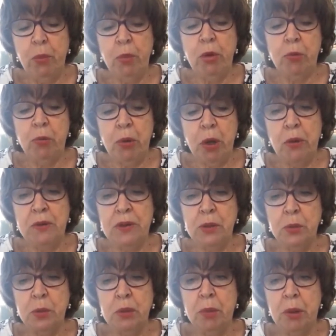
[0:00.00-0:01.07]
We were opposed
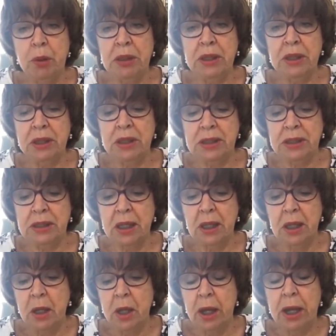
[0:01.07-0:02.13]
to her politics,
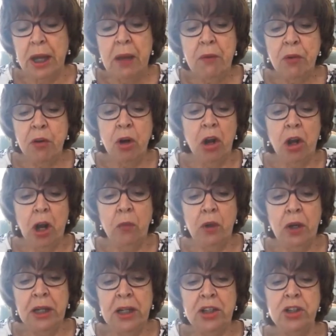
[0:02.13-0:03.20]
even on
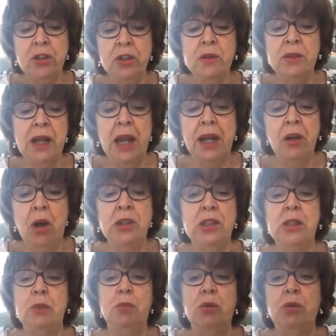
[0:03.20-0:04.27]
local issues like not
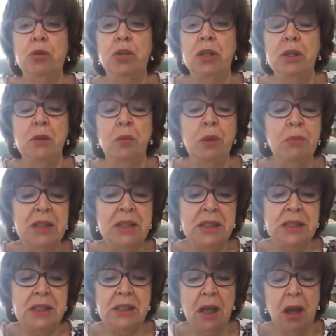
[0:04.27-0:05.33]
supporting the
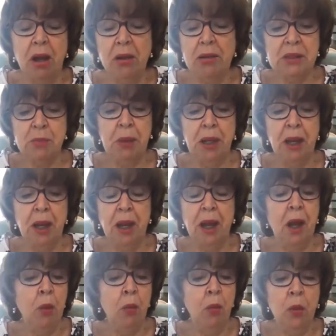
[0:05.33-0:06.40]
women's hospital.
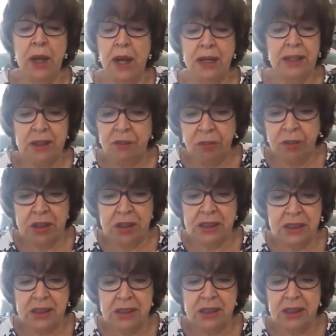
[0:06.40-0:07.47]
We had
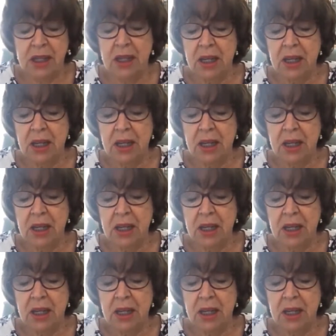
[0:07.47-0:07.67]
differences.